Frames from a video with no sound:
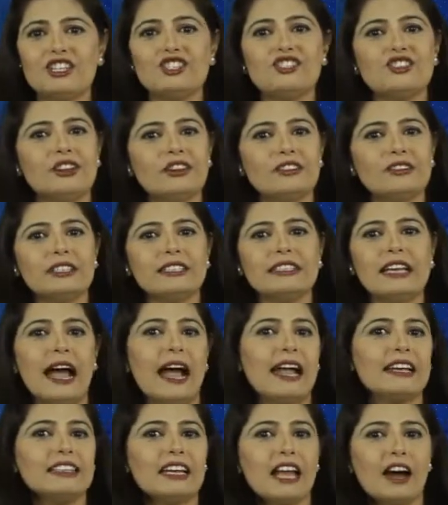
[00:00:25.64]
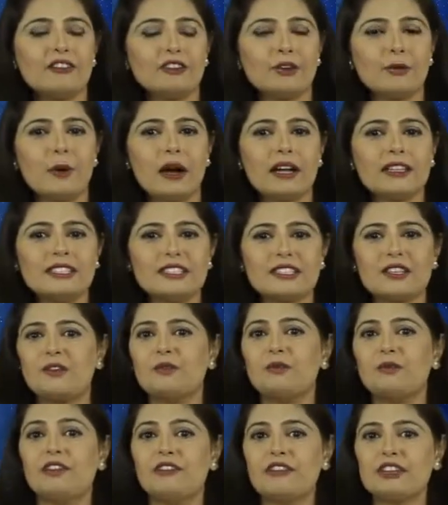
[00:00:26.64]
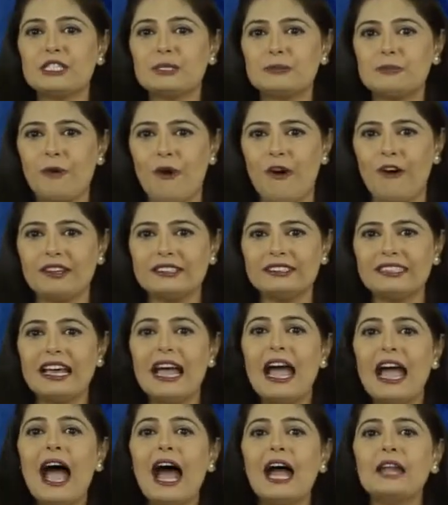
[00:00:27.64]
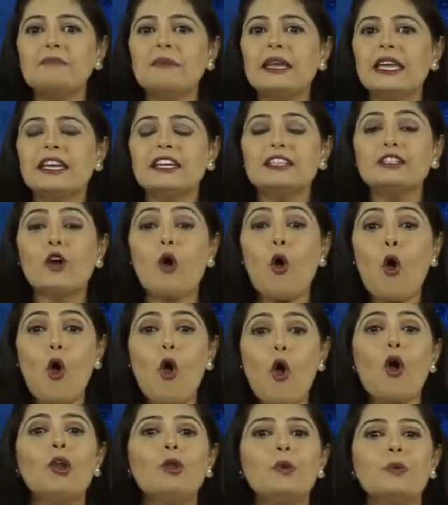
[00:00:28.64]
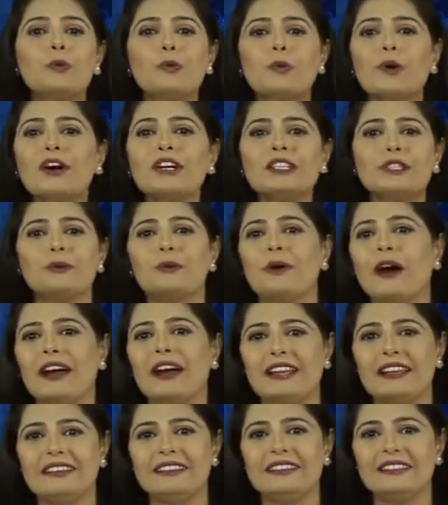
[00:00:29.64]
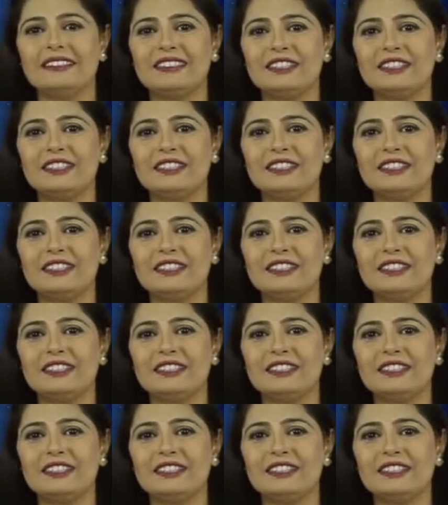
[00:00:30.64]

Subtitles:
Children and loved ones will respond and make it all worthwhile.